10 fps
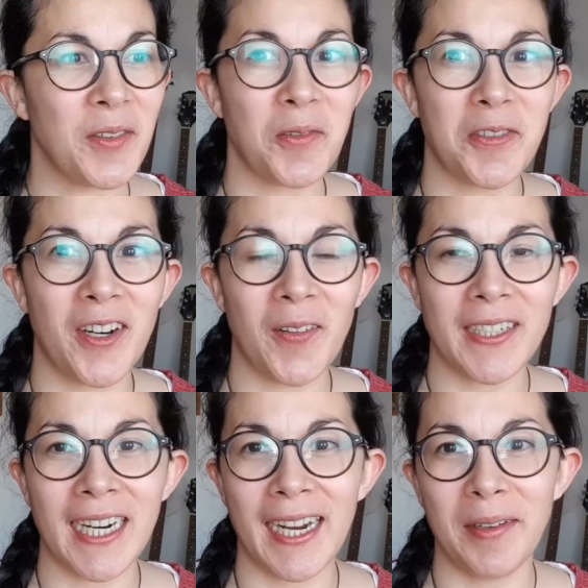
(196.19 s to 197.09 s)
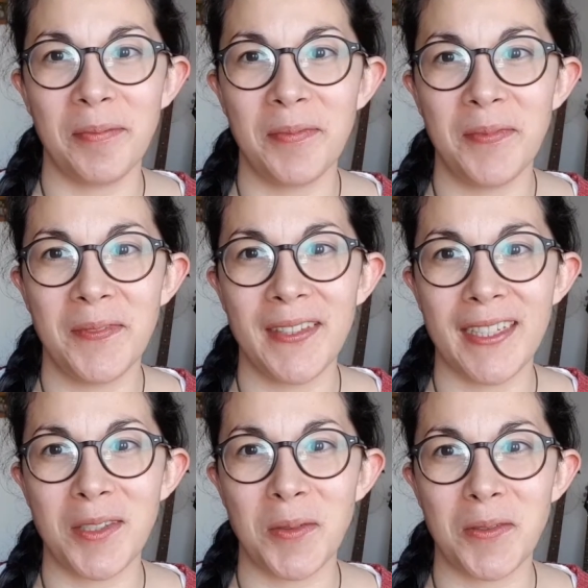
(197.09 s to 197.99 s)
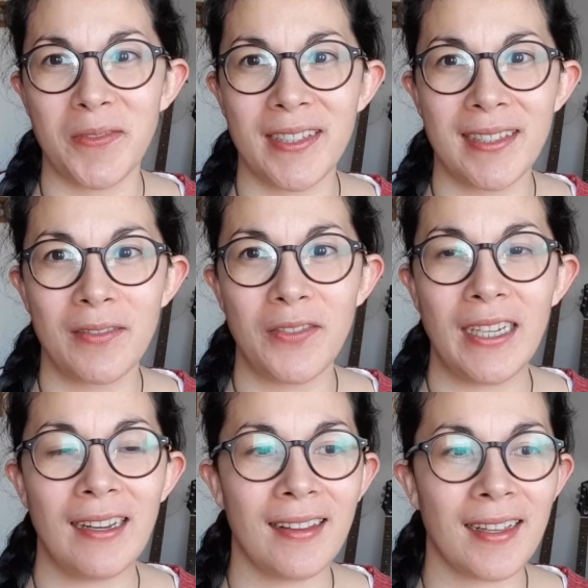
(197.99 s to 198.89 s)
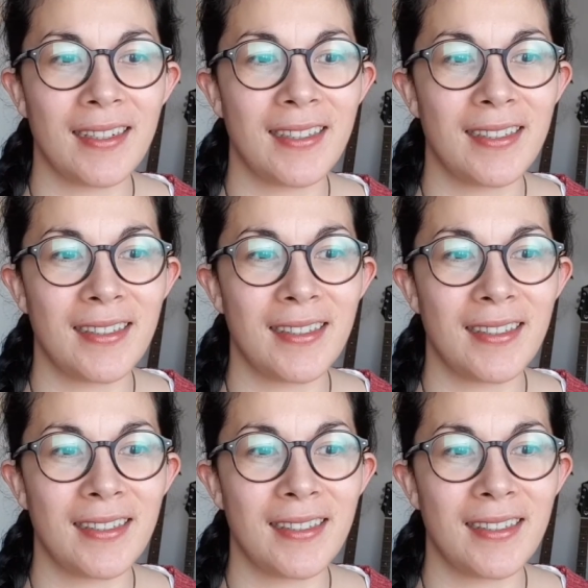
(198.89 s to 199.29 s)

for a long time there's sort of this feeling that,